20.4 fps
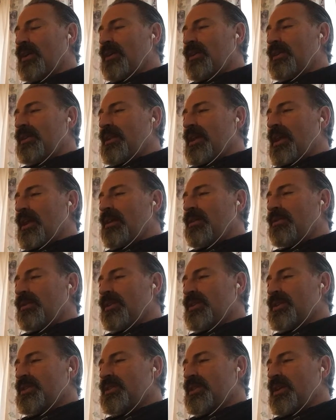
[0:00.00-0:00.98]
Now,
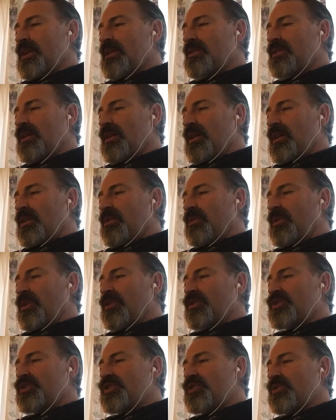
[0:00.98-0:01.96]
instead, we
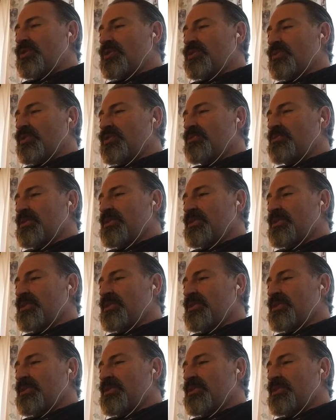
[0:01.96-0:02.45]
are shoots which